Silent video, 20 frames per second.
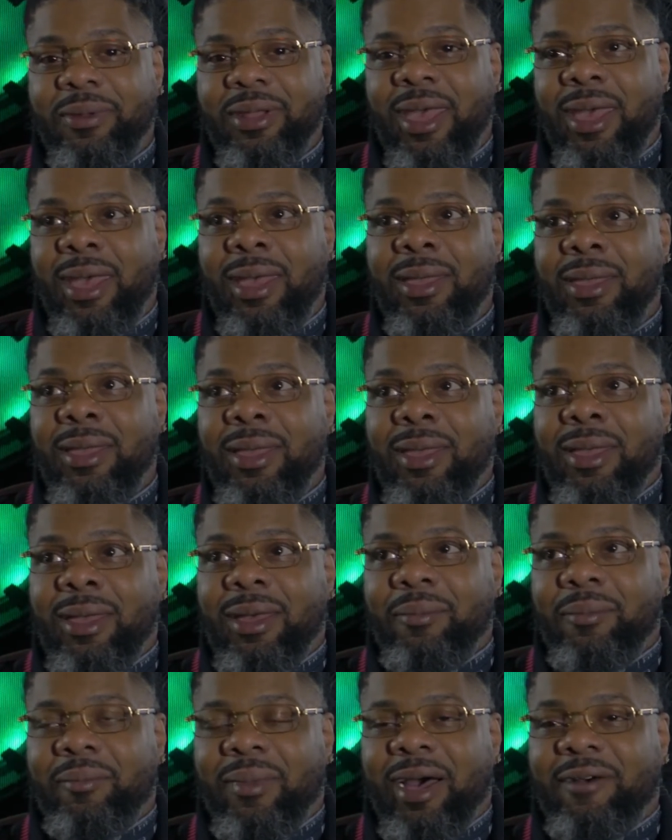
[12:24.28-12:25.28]
that,
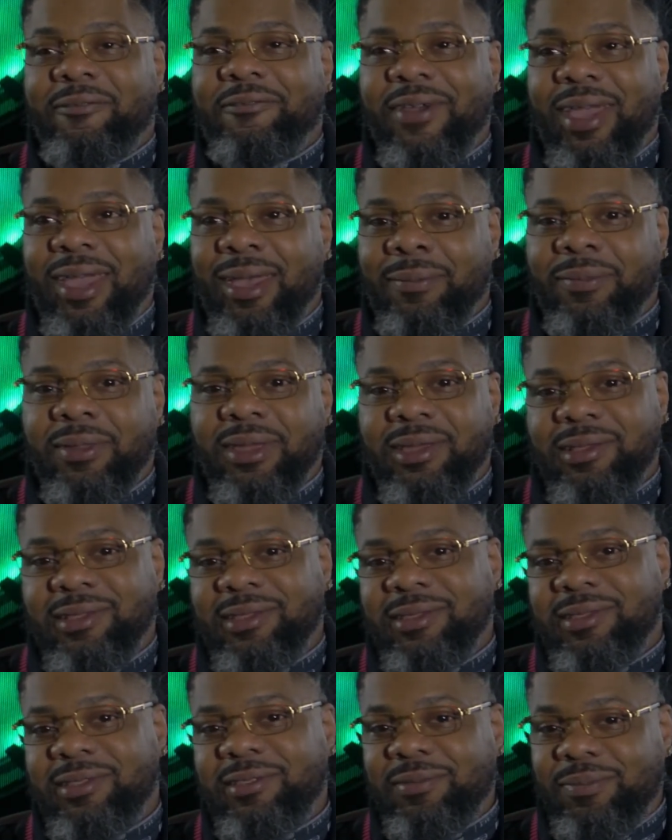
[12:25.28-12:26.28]
my family
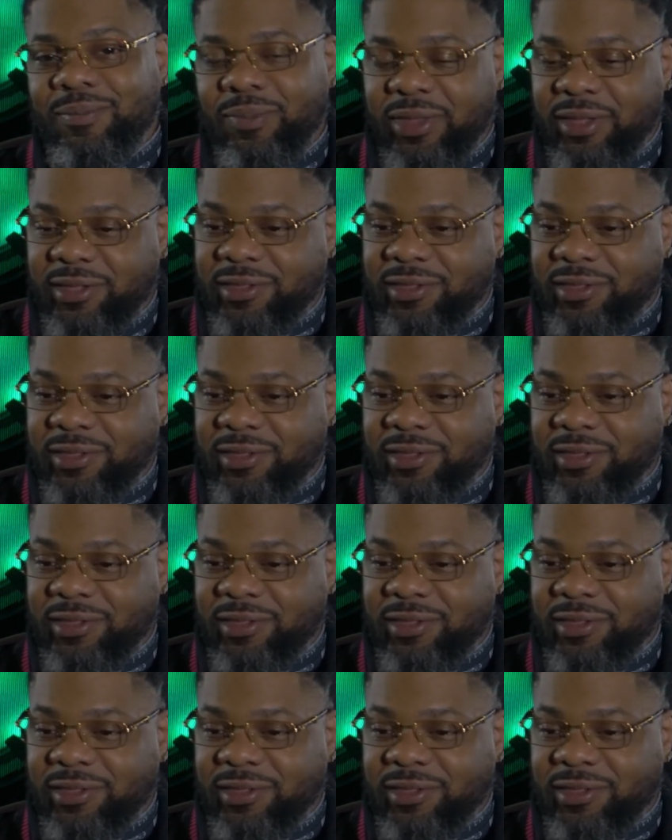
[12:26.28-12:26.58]
is the